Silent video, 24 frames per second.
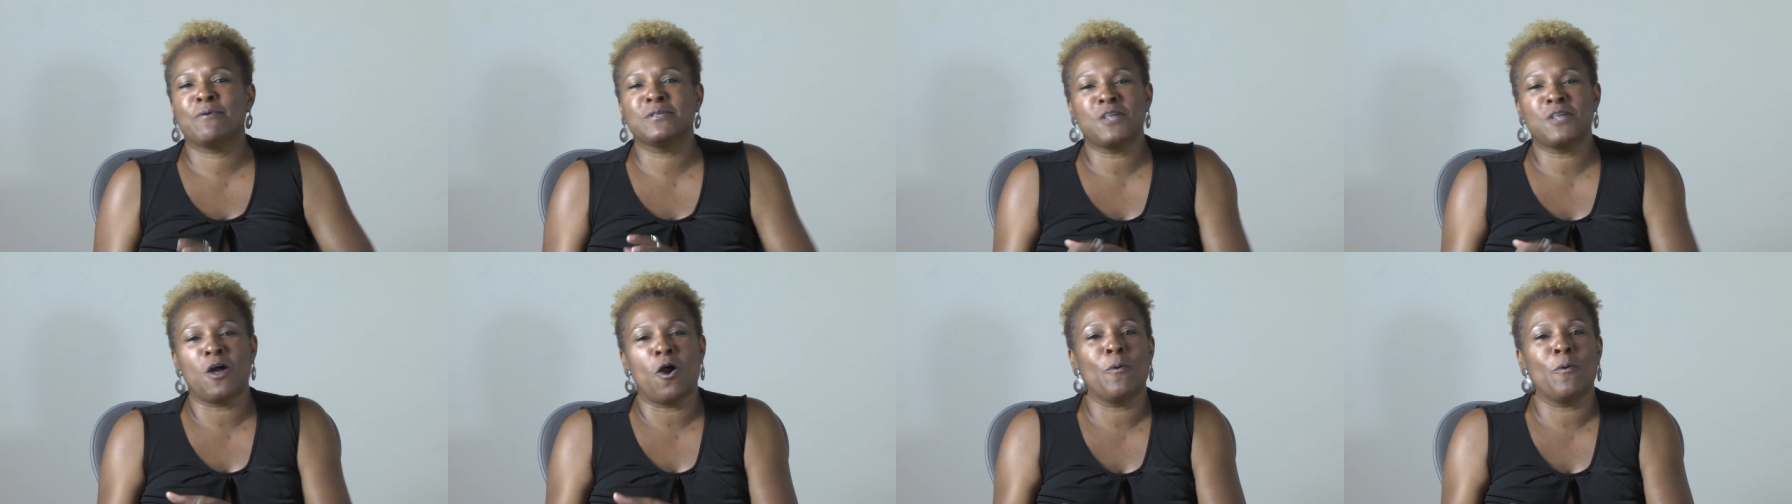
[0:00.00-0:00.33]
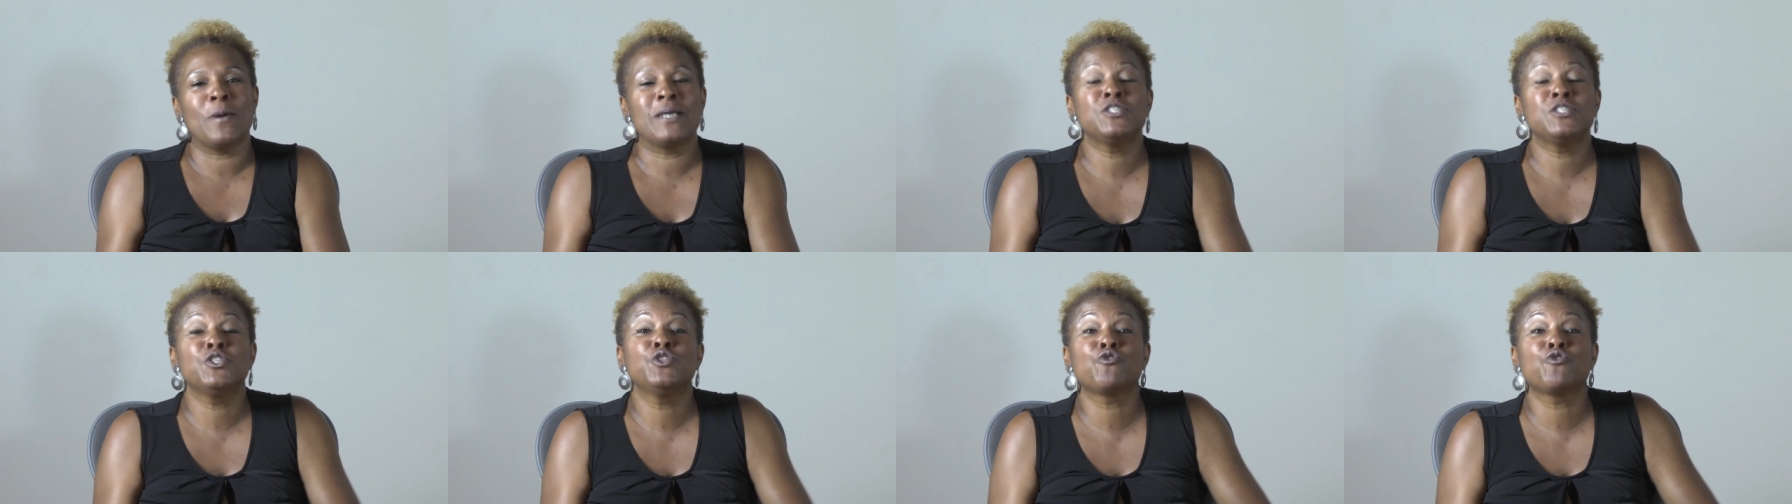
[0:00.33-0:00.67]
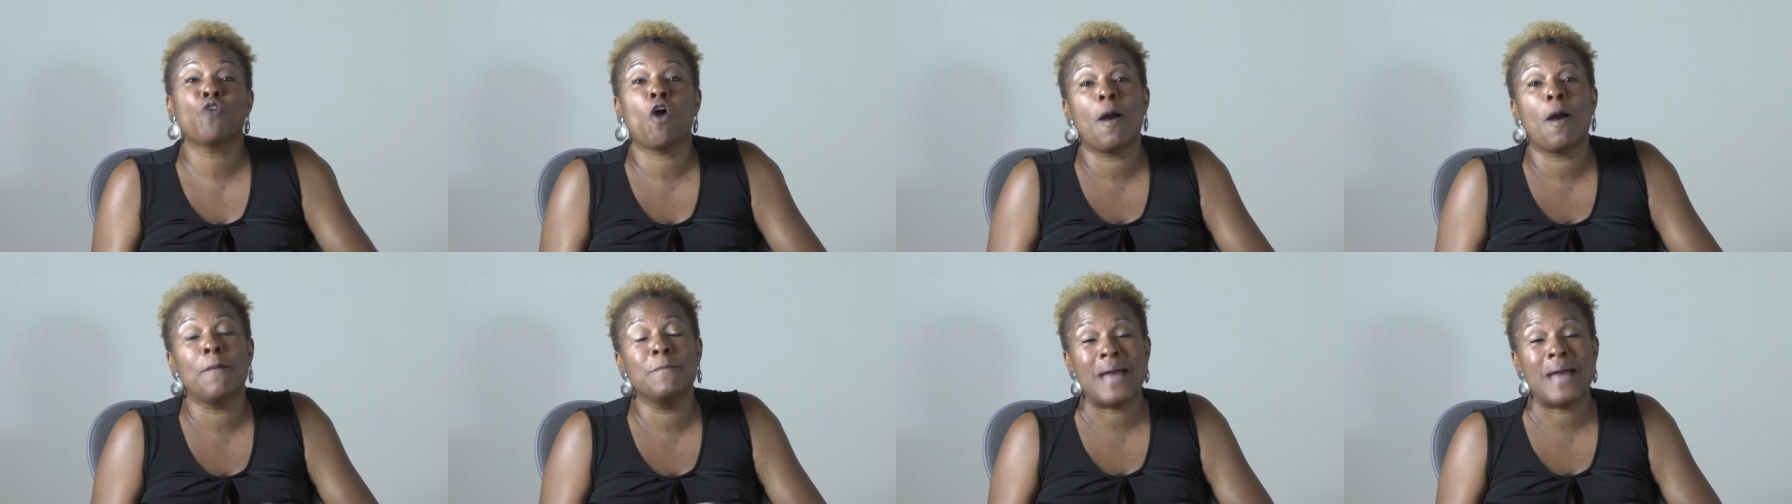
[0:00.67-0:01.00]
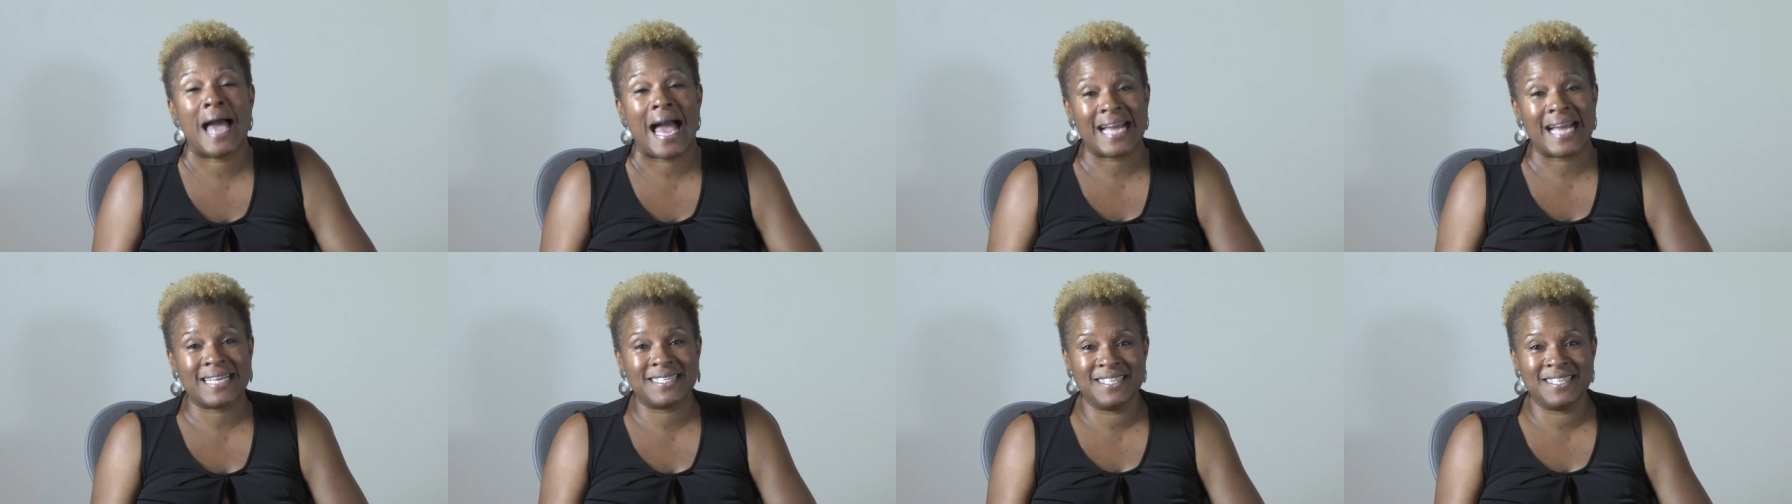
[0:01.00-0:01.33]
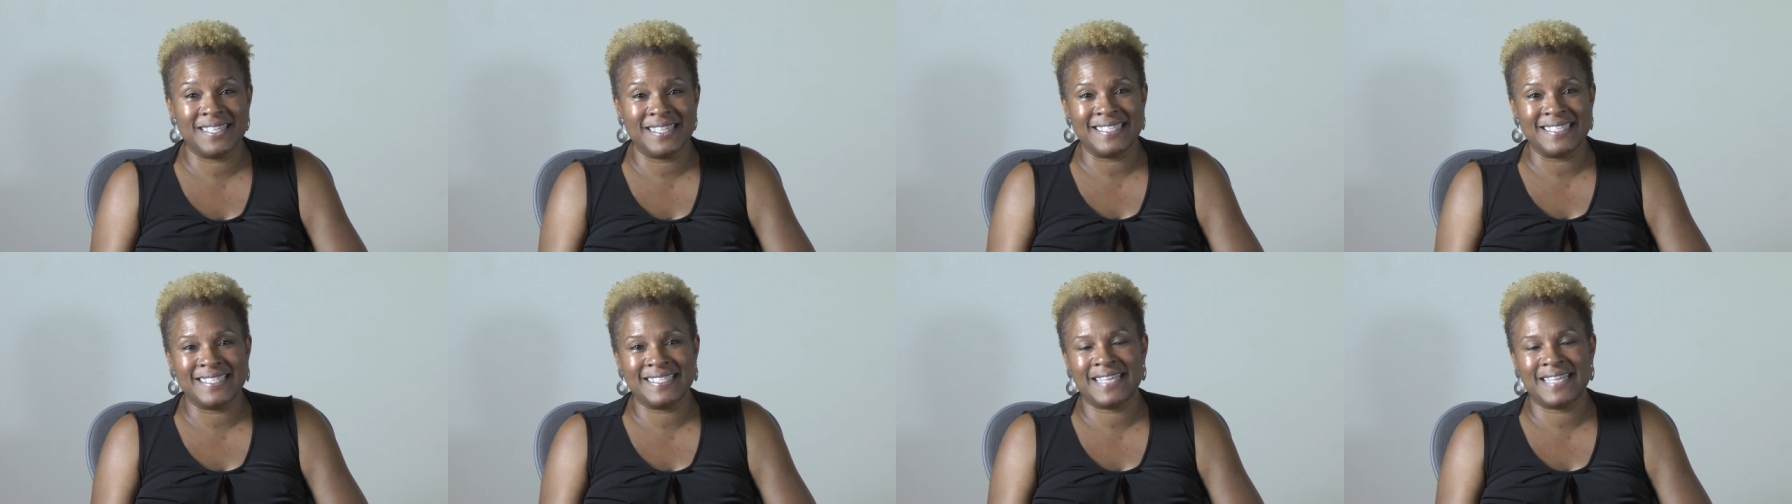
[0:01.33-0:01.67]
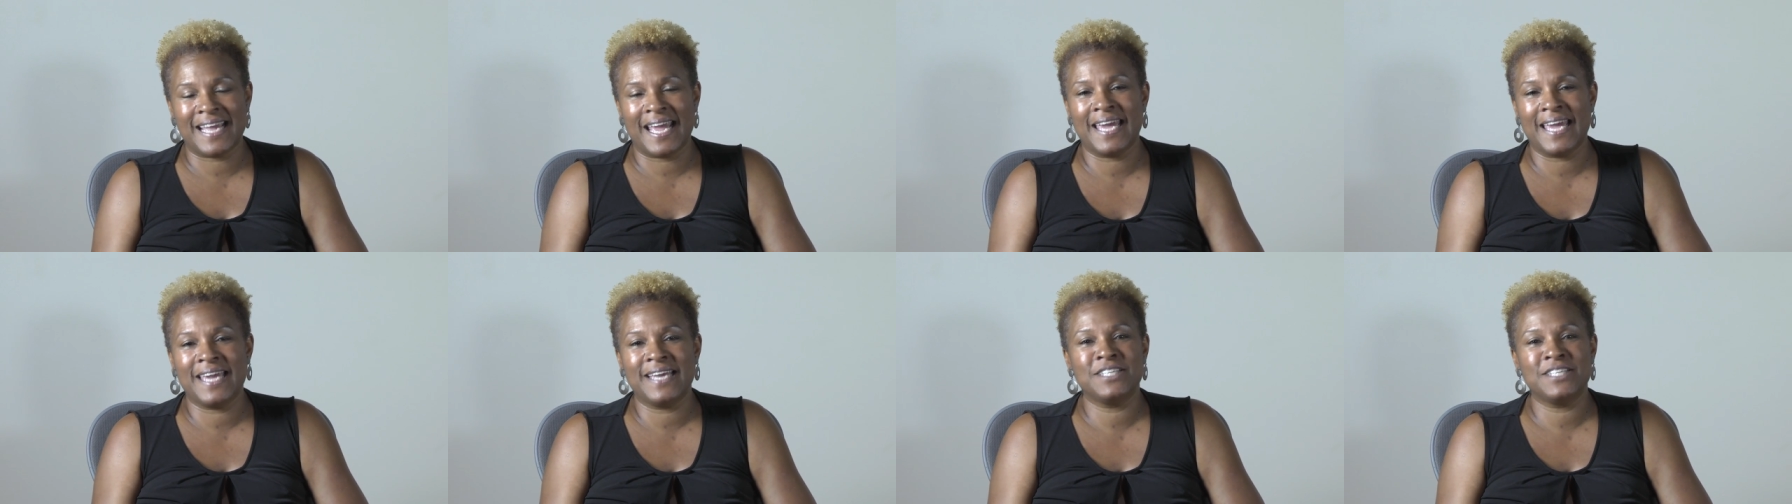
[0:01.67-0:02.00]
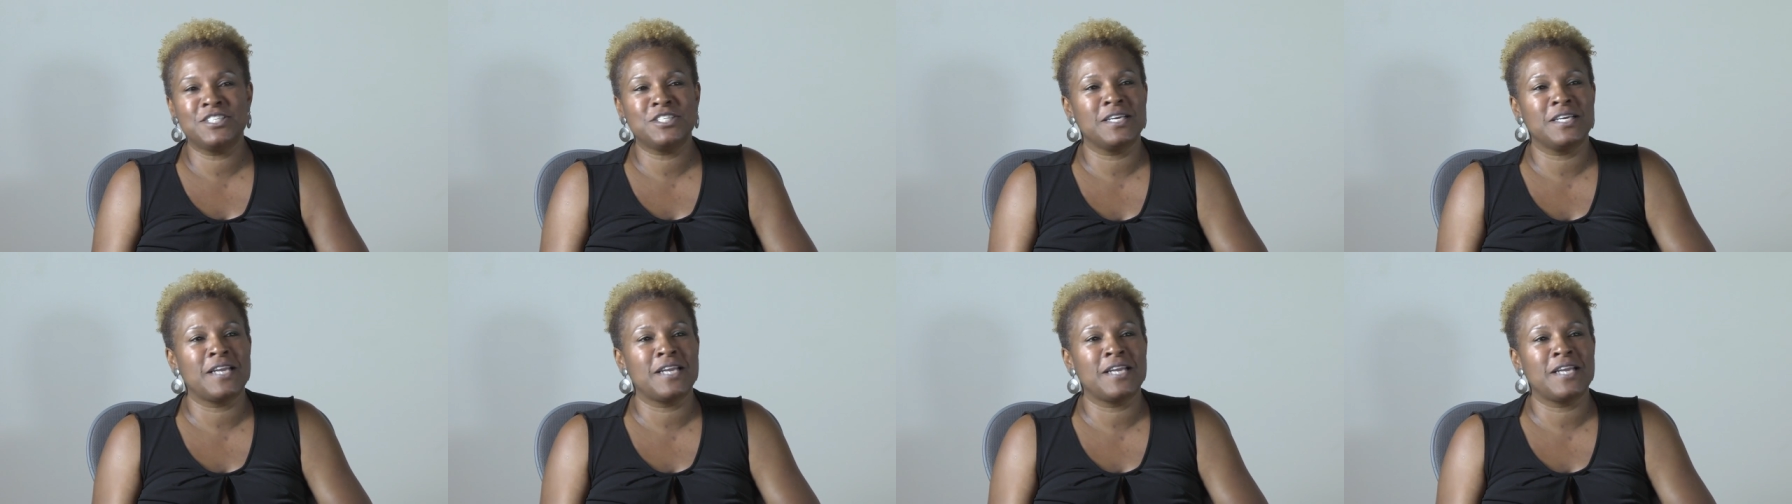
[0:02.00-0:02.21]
was always drawn back to the stage,